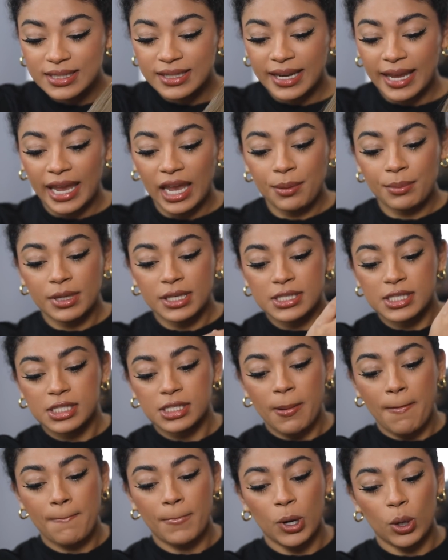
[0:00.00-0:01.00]
name is
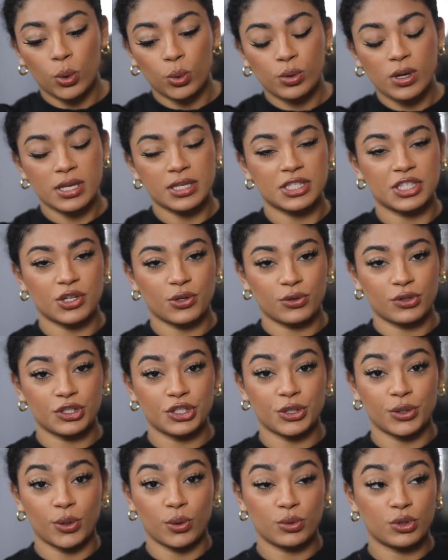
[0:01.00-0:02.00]

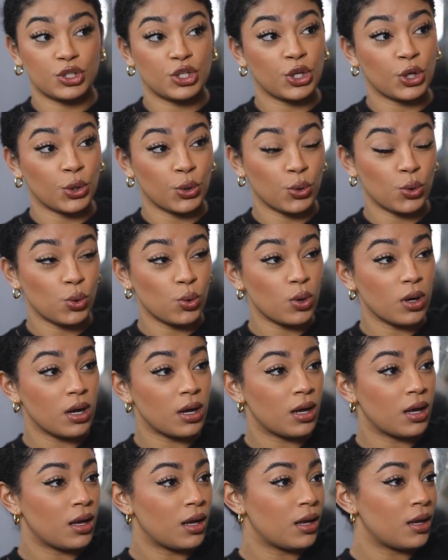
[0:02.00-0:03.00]
Simone002
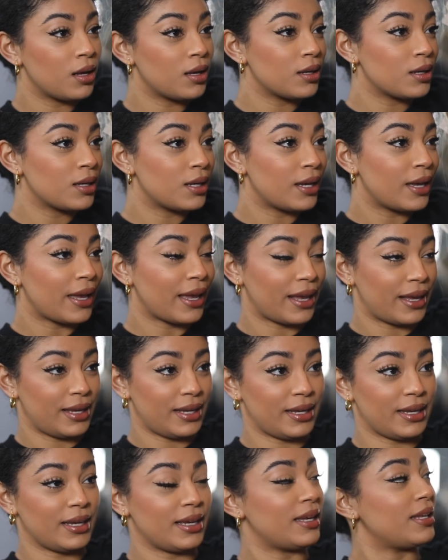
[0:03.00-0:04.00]

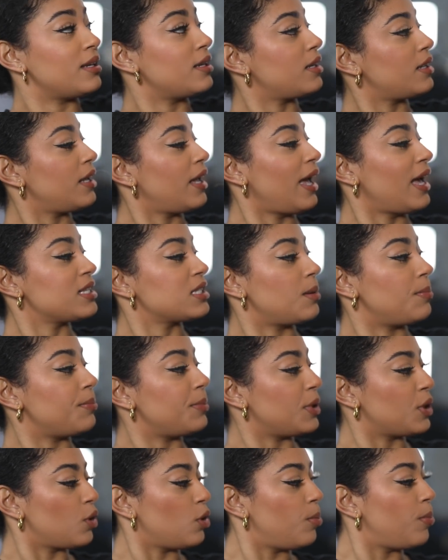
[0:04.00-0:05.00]
and it has a
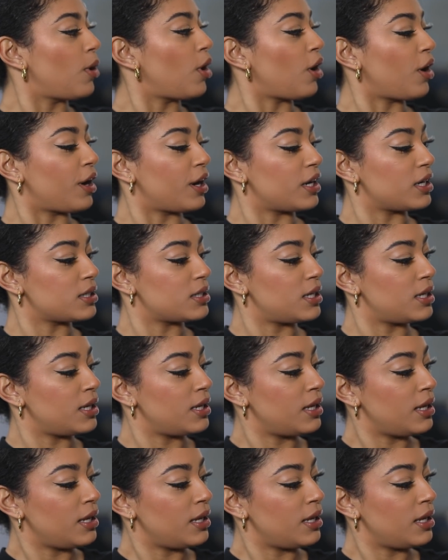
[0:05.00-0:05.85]
middle part.